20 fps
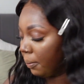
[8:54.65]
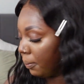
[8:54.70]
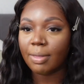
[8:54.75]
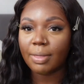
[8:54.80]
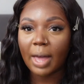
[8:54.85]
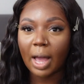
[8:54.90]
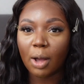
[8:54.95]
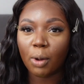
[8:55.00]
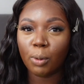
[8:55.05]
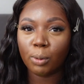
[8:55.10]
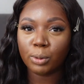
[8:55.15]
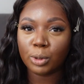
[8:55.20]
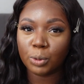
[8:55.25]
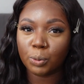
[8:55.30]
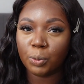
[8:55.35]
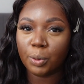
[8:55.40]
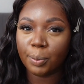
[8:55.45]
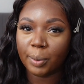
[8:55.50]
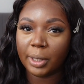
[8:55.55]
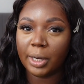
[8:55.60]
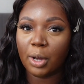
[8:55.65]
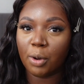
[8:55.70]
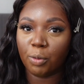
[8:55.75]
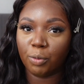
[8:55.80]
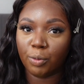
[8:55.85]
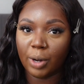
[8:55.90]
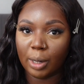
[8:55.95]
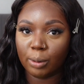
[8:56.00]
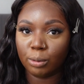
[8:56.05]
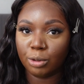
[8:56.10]
that older woman
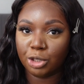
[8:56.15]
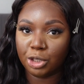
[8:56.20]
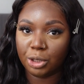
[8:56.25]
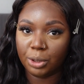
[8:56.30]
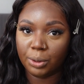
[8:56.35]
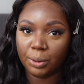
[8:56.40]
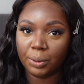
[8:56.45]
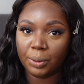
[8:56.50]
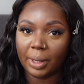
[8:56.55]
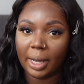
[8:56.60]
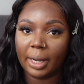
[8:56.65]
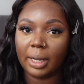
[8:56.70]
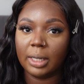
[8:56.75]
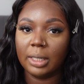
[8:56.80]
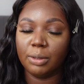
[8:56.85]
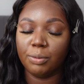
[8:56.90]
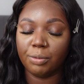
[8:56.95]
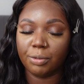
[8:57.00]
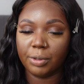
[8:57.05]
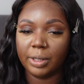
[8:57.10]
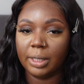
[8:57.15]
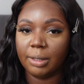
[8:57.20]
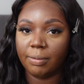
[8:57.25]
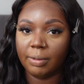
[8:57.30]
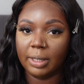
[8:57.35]
around you that can really,